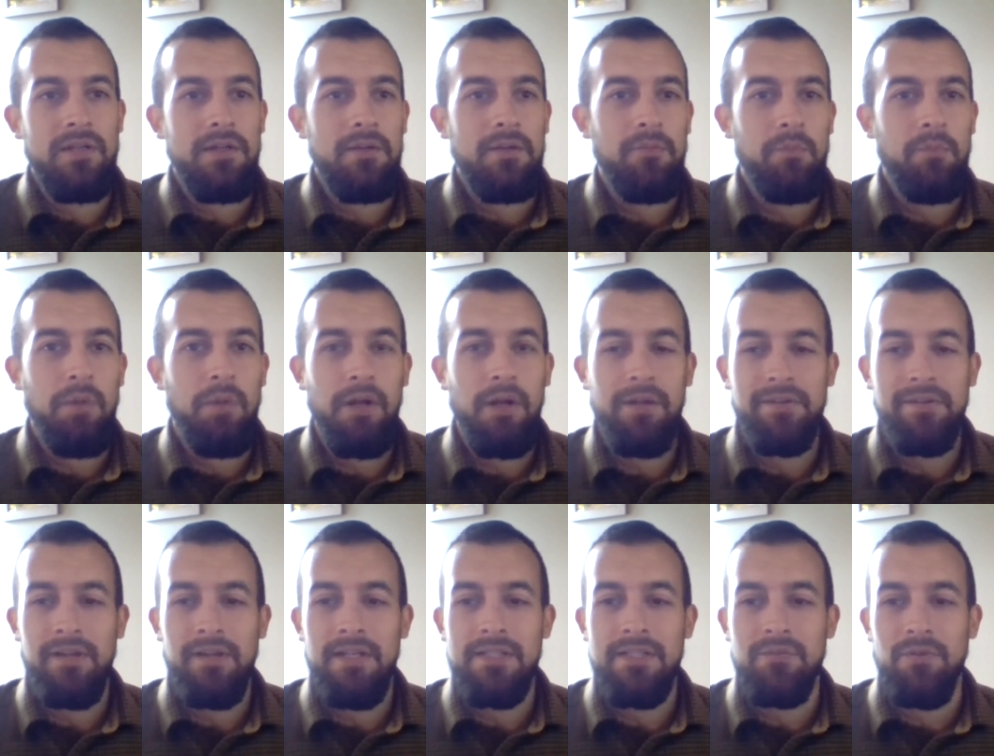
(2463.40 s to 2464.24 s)

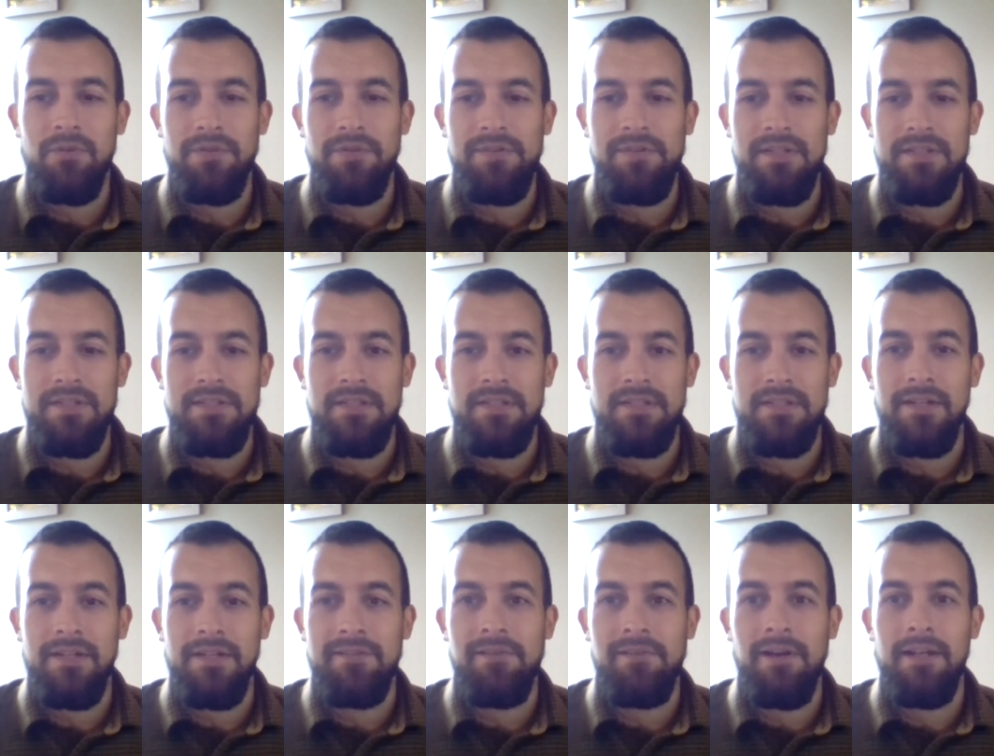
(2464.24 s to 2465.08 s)
apologize. We'll just
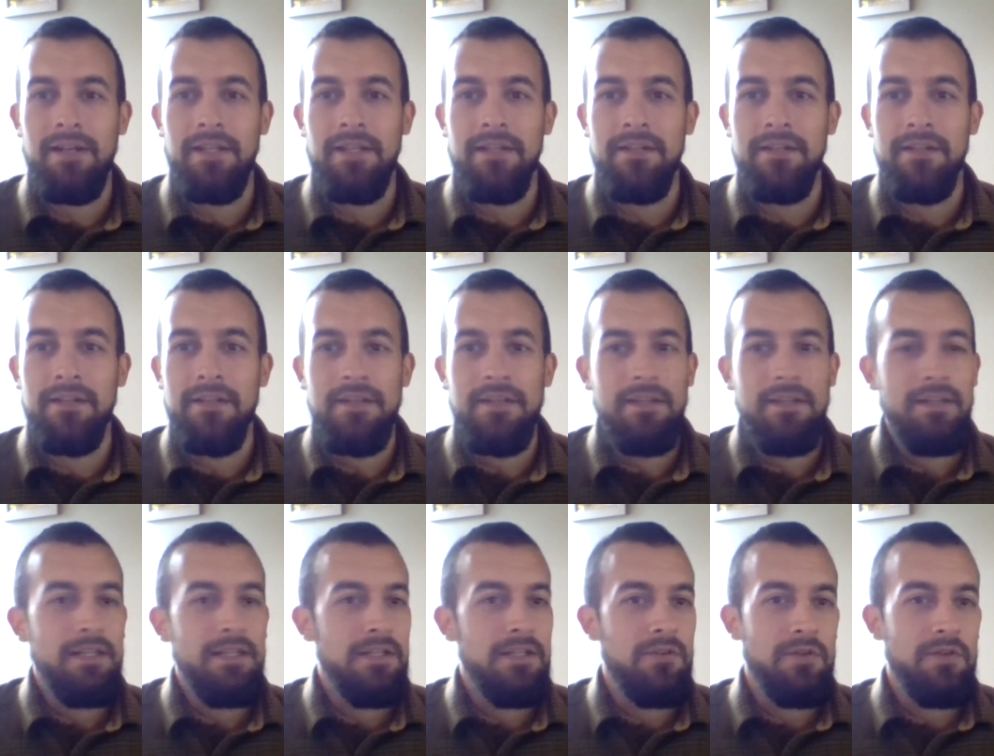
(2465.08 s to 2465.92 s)

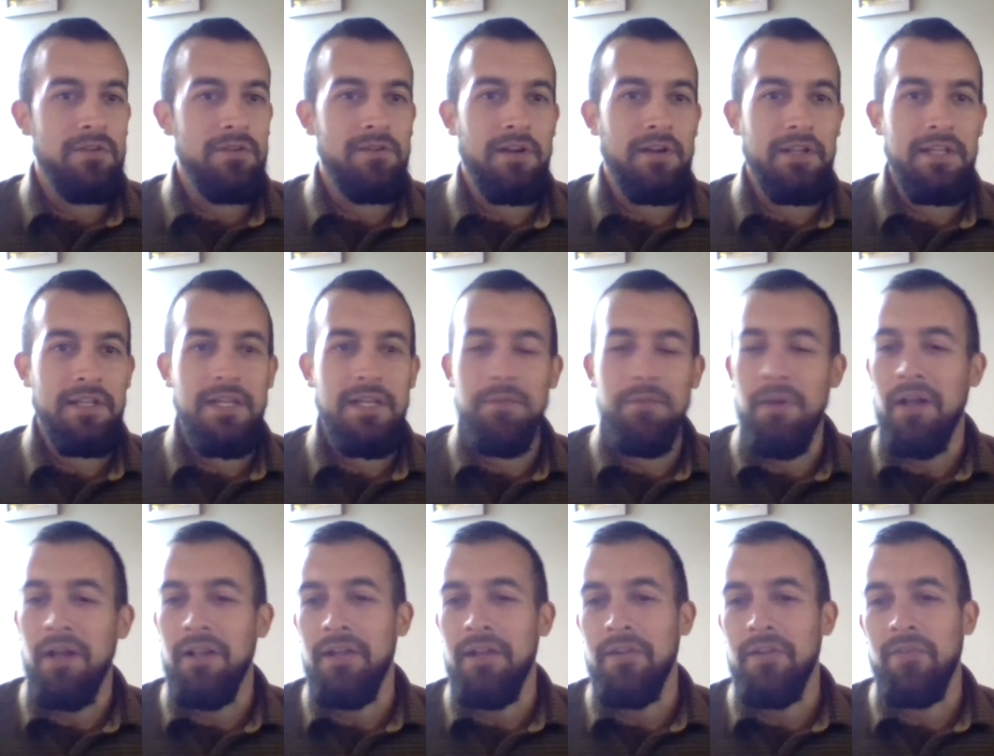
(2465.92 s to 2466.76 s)
you can try to
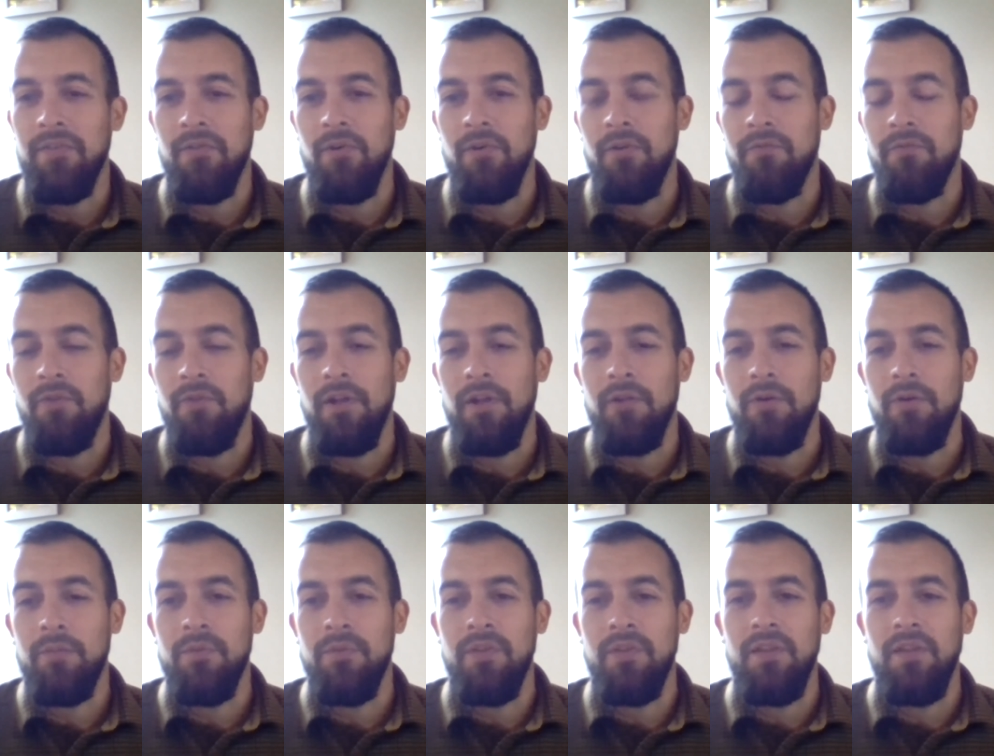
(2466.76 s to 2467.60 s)
email us or follow
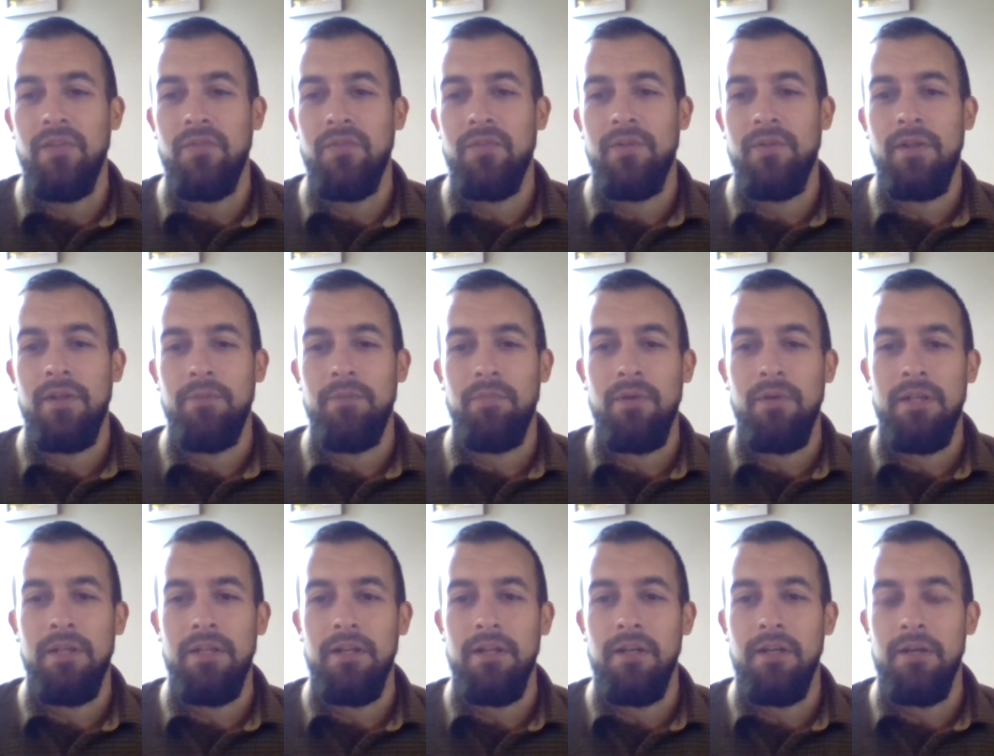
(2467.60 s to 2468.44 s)
up with us
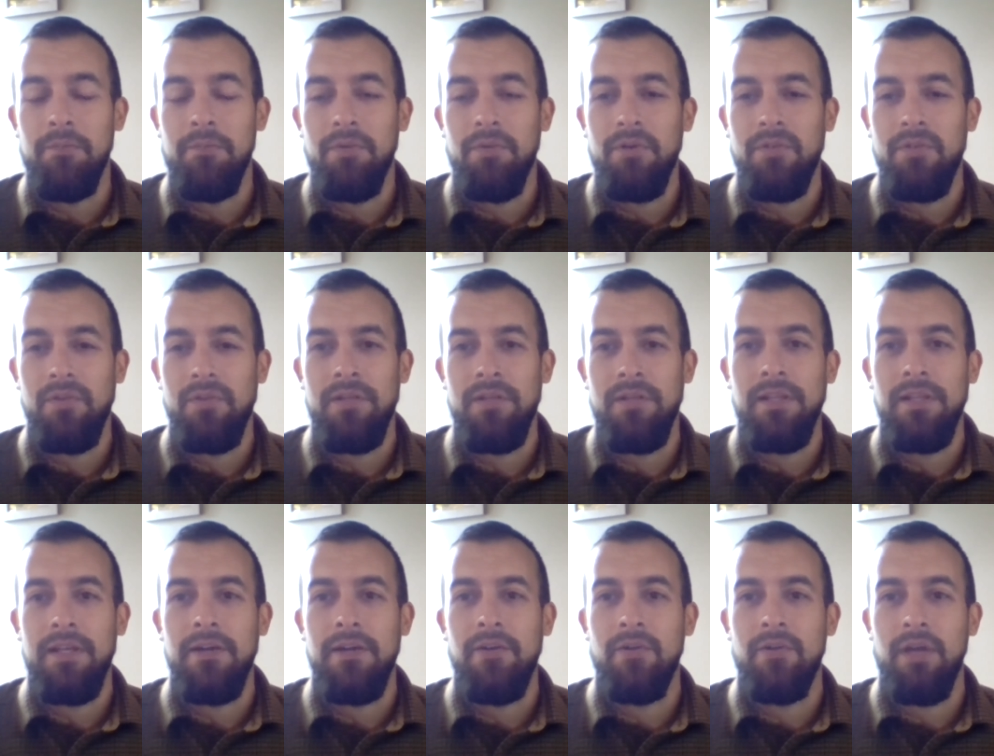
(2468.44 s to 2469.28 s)
personally
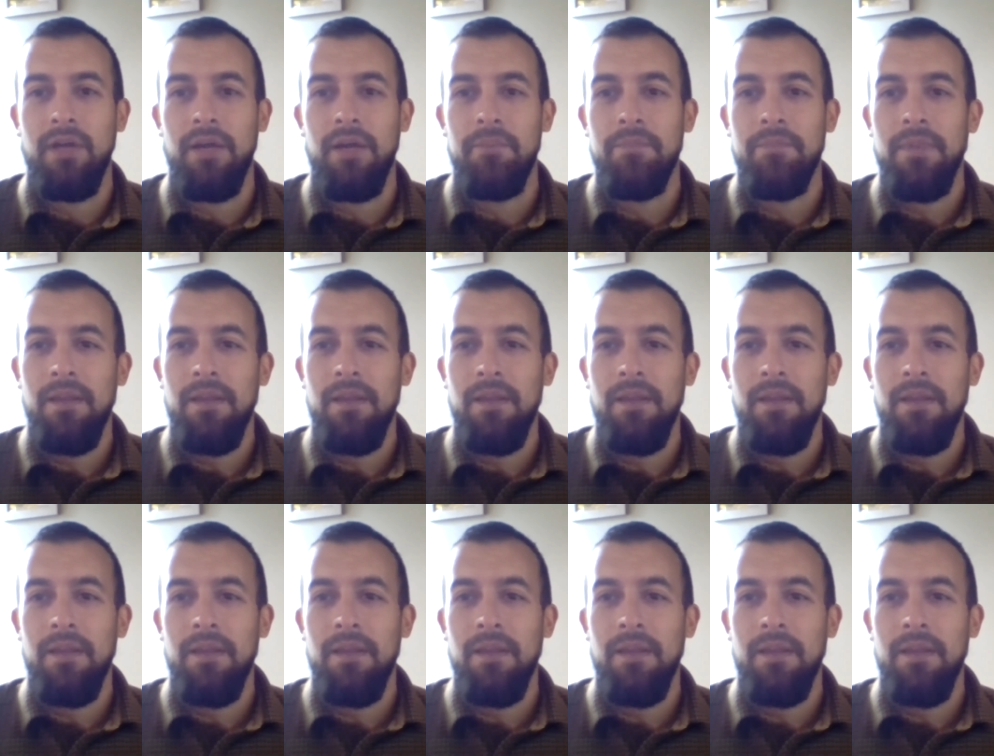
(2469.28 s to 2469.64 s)
later. Okay.